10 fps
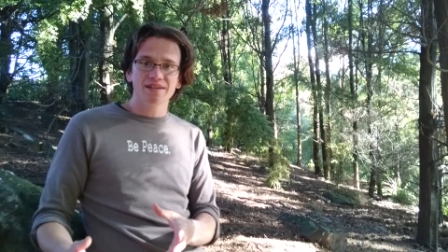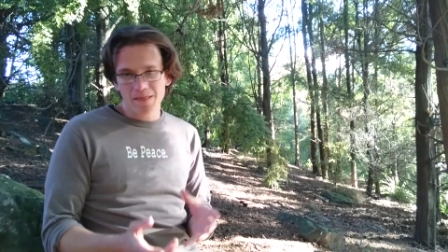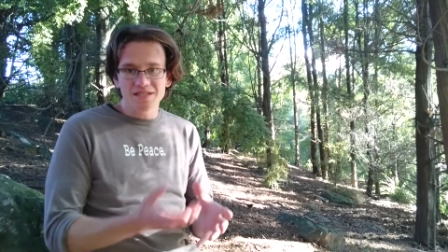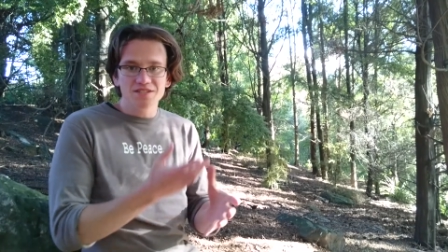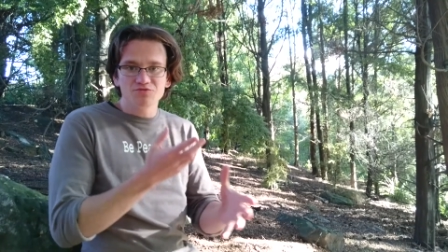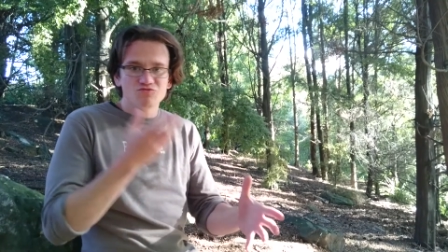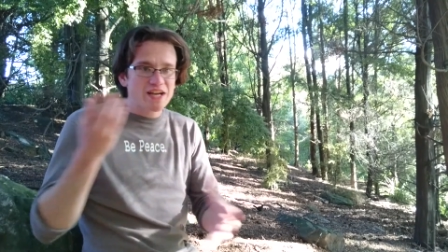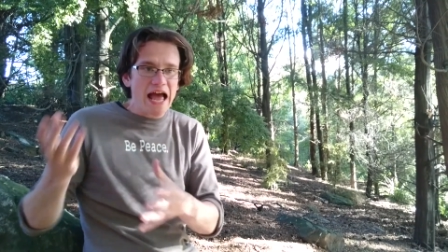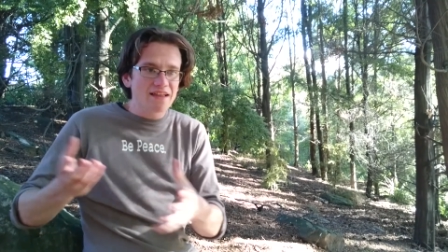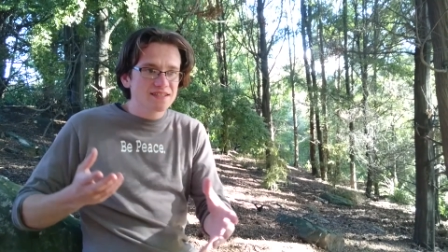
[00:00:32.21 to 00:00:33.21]
Isn't
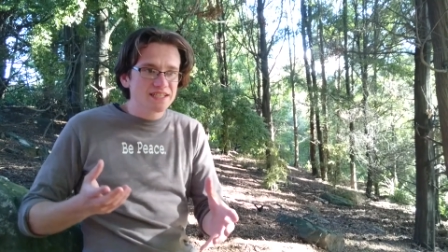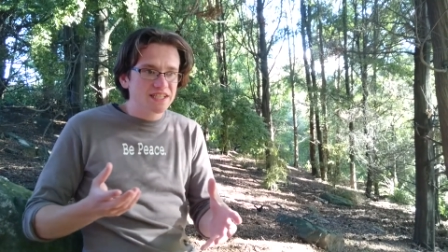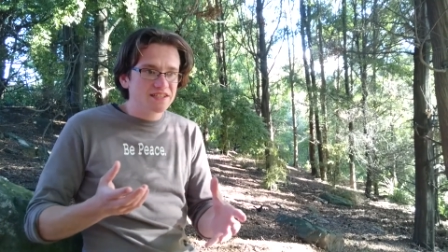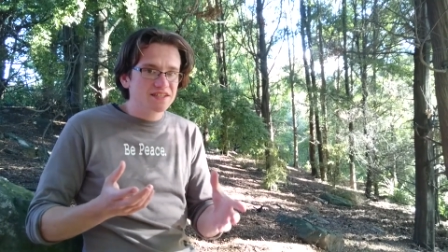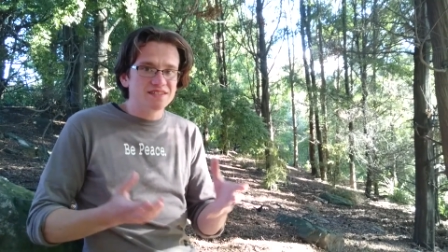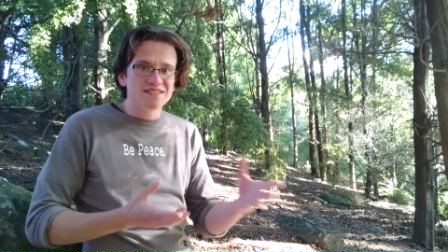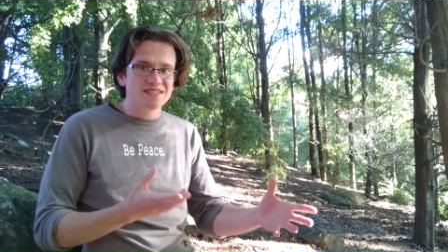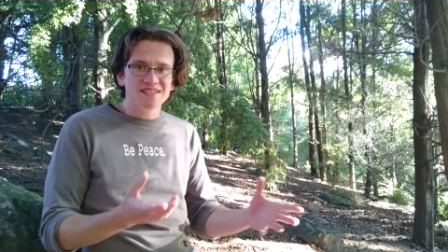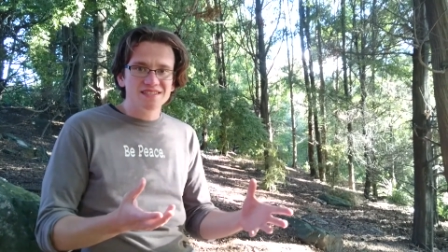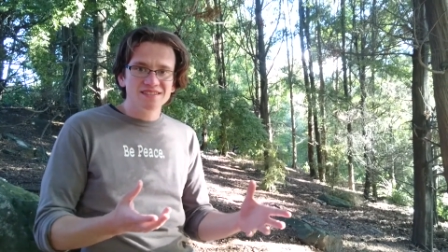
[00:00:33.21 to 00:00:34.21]
reality
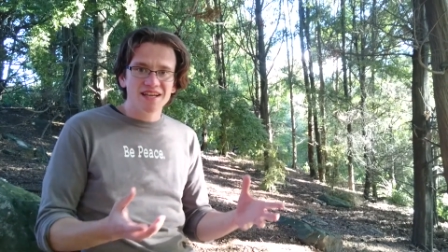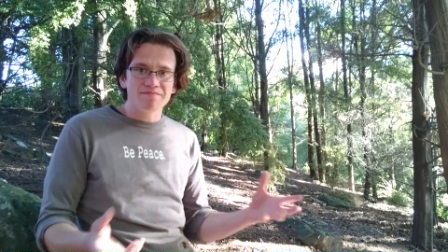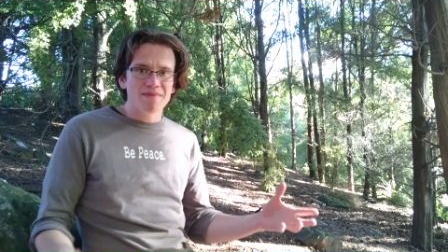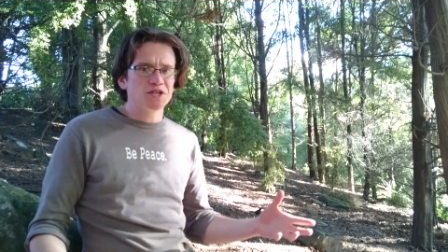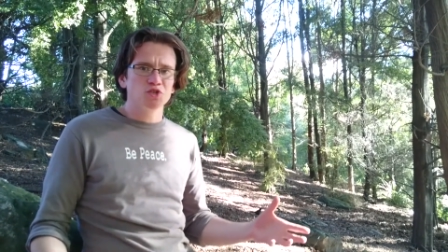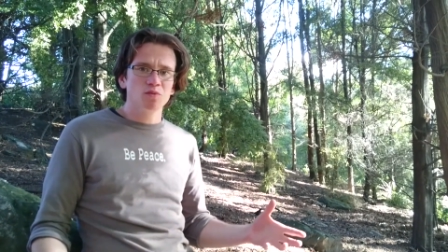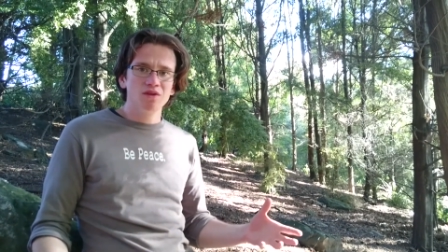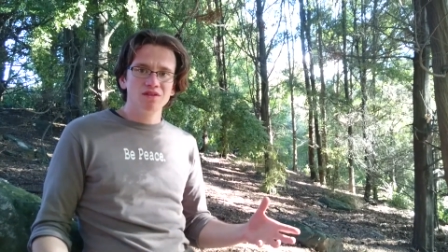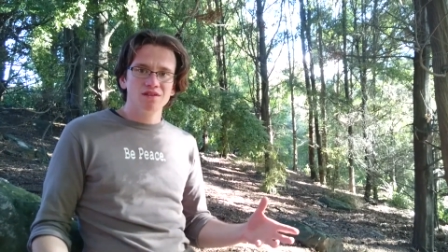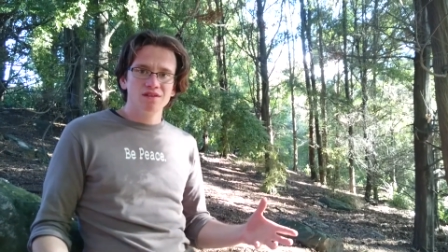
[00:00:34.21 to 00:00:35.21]
consistent and
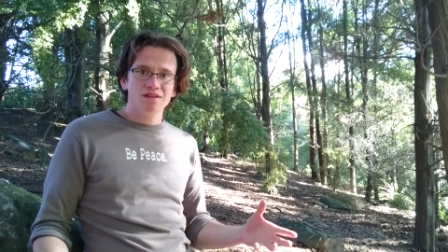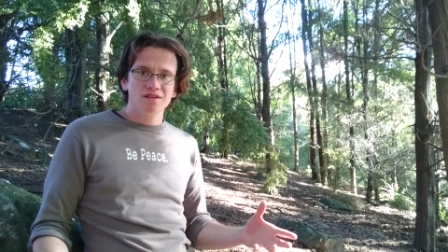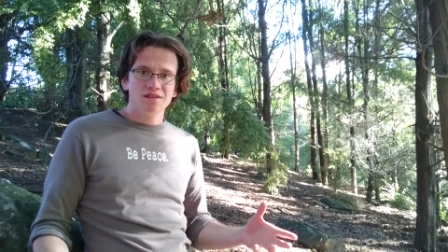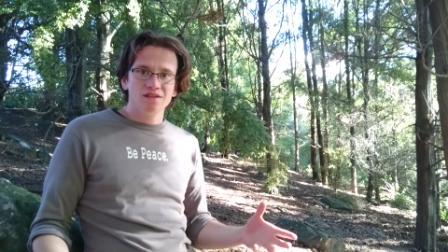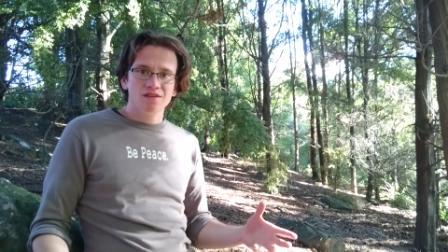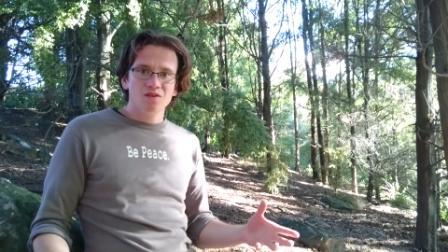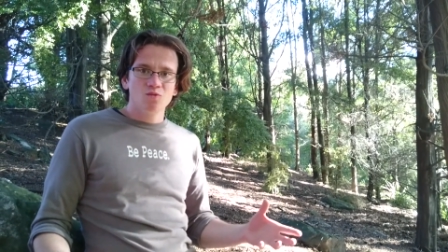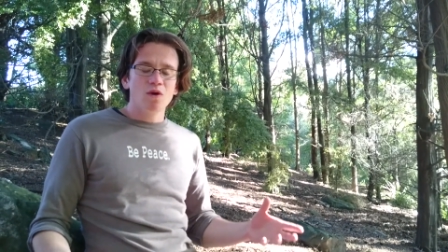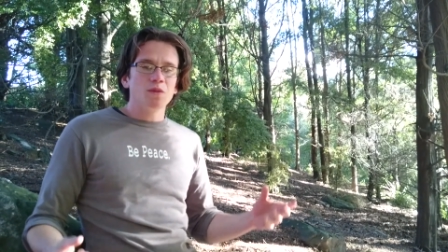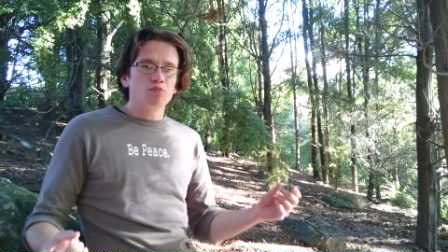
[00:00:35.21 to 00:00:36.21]
measurable?
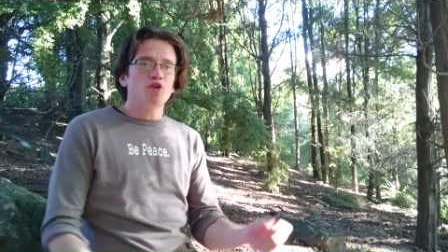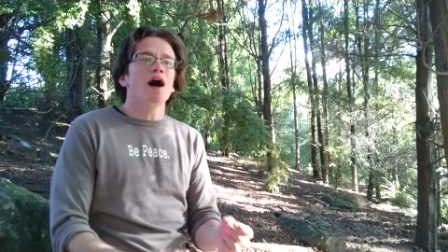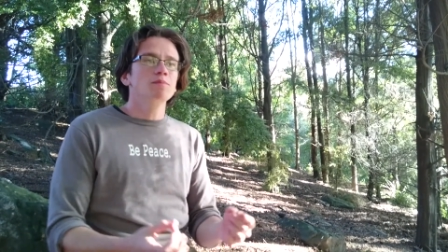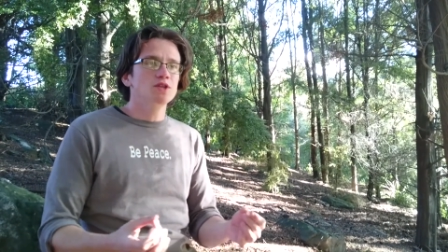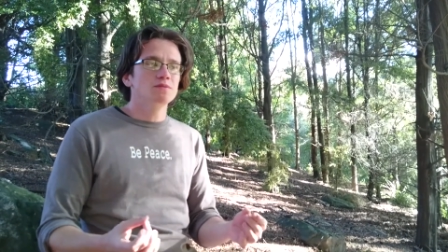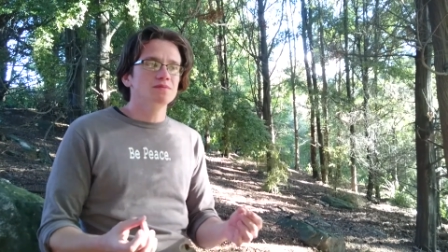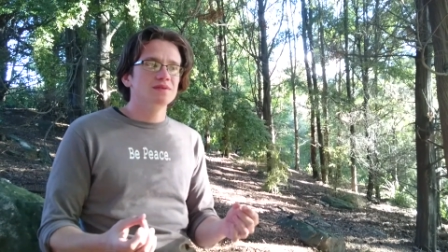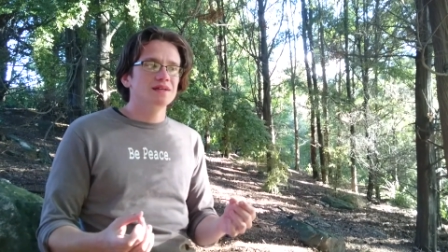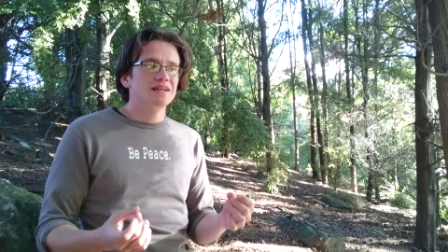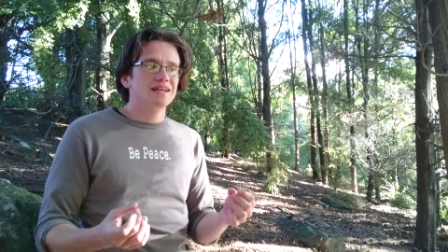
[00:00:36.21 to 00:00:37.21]
Well, the problem
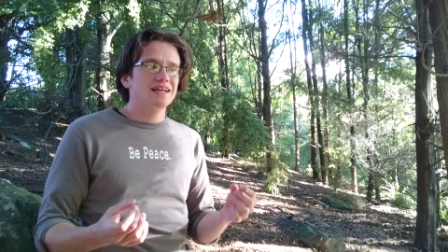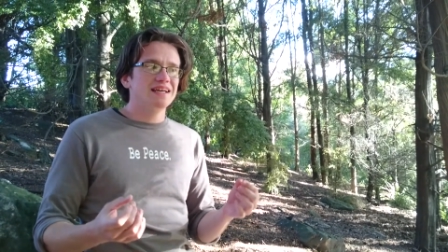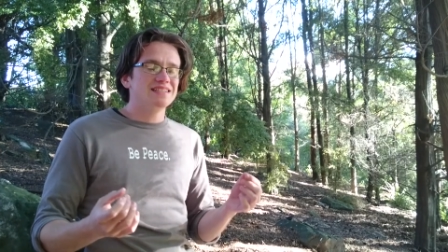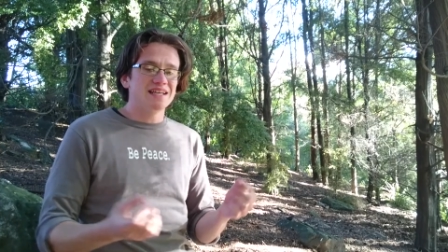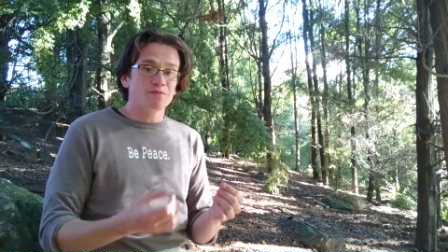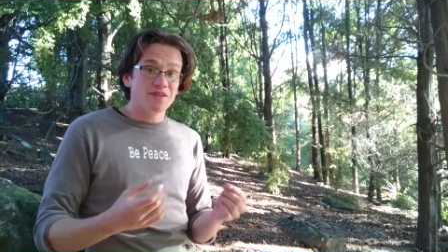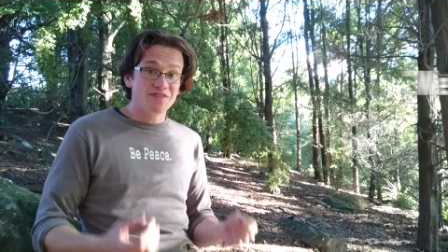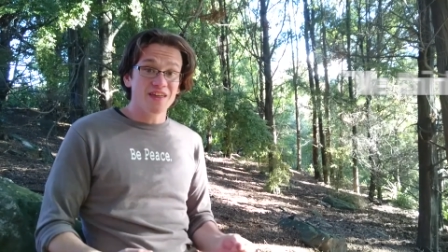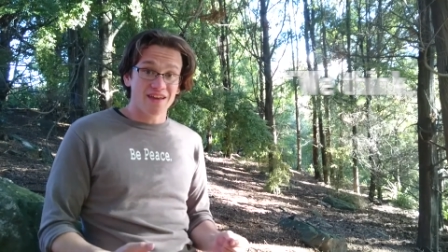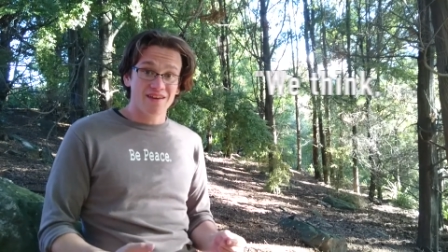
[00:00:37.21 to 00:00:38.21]
is that we
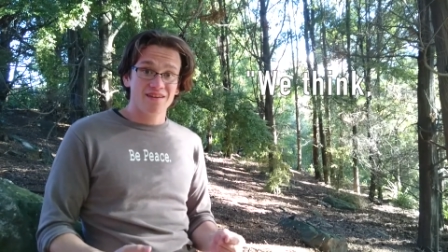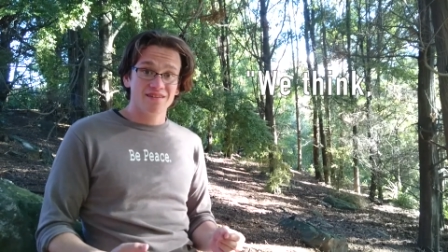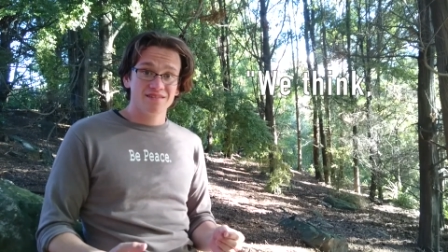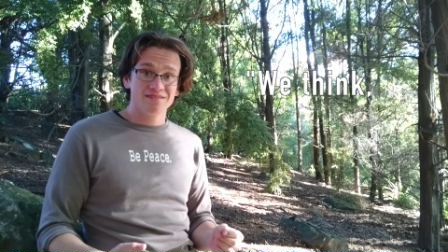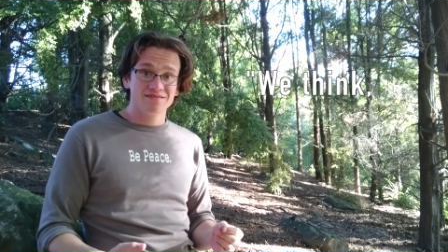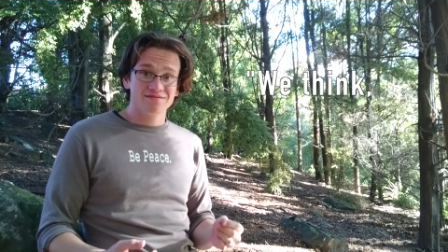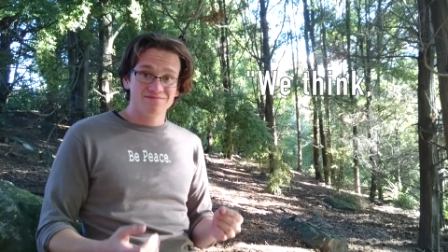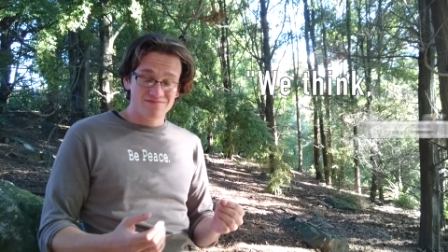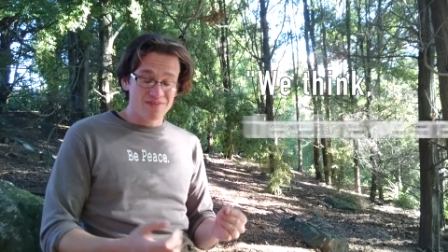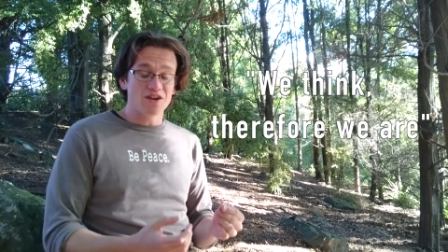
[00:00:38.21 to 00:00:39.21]
think,
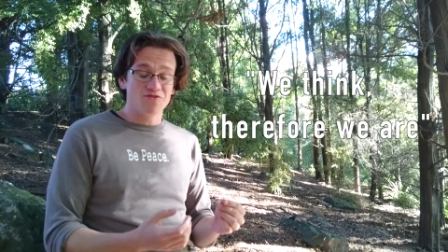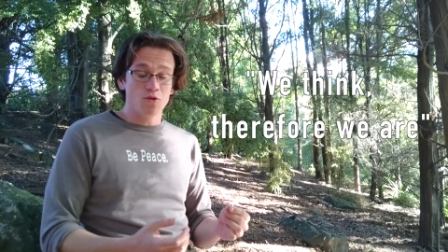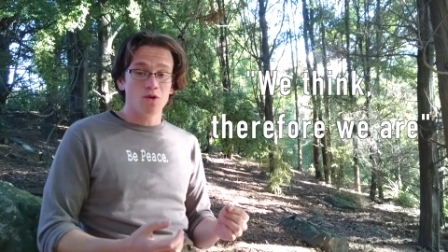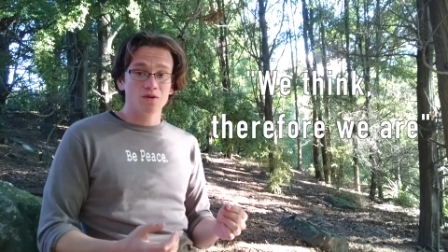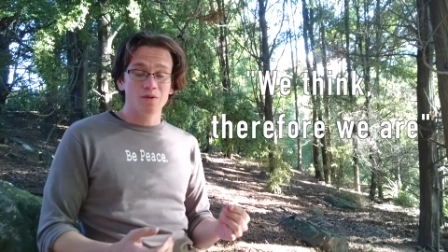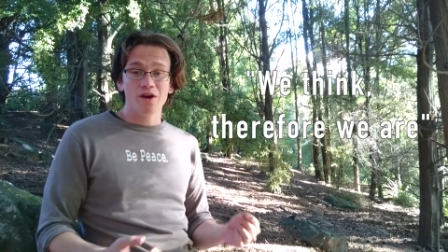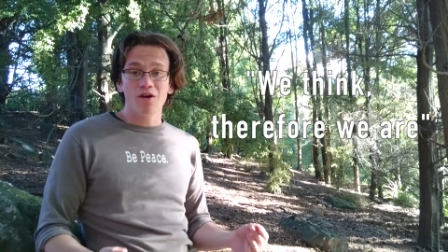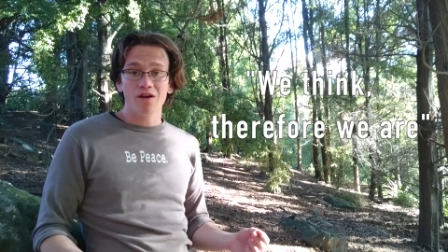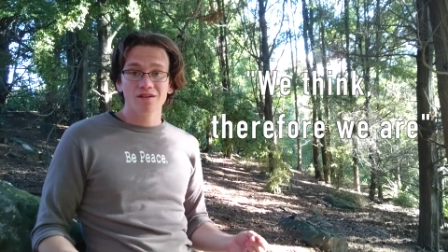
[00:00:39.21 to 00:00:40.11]
therefore we are.